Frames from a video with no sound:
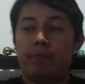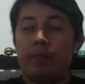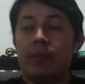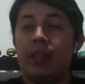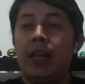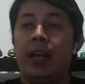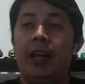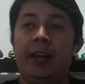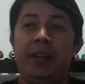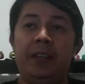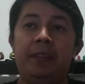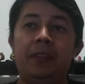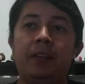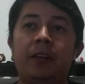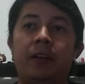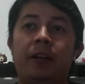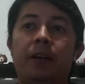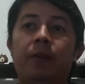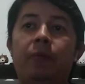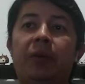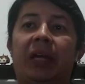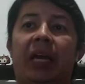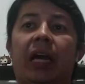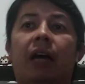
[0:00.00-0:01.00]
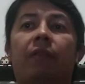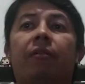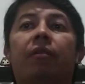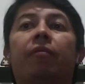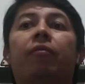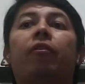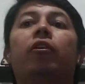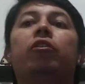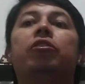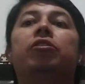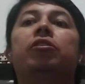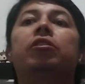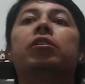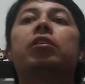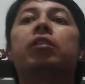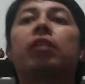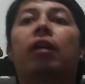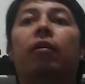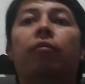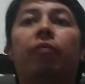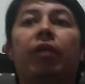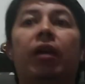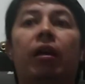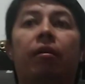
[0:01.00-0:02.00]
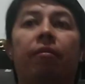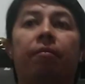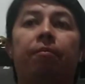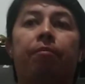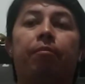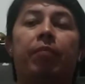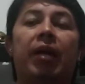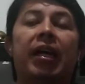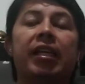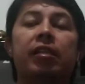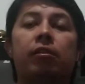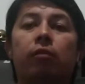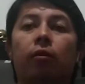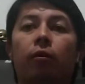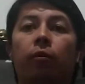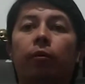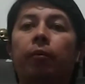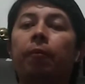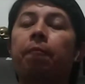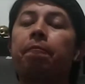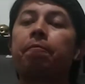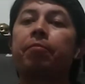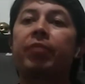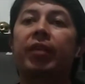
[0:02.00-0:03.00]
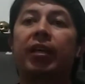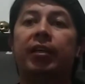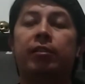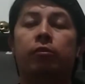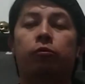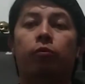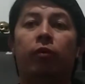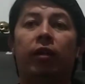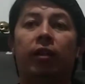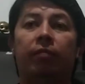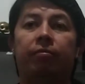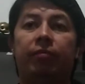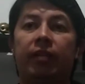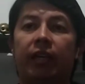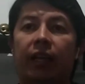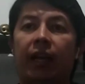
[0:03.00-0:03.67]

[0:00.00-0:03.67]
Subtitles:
And in there we have a Rogers and we have Maslow as well.